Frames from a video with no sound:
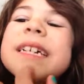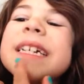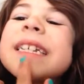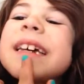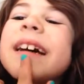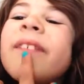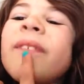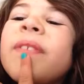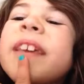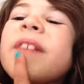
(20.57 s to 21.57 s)
So
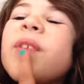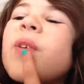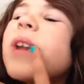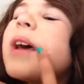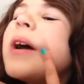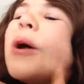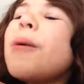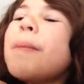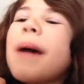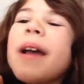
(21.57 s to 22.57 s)
if you want to,
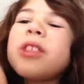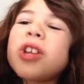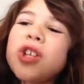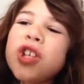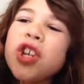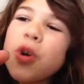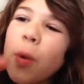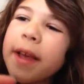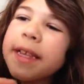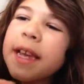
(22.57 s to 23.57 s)
but there's 2
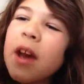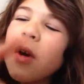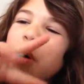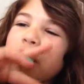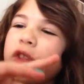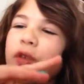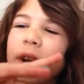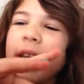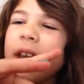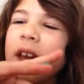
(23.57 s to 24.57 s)
ways or
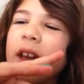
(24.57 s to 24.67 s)
3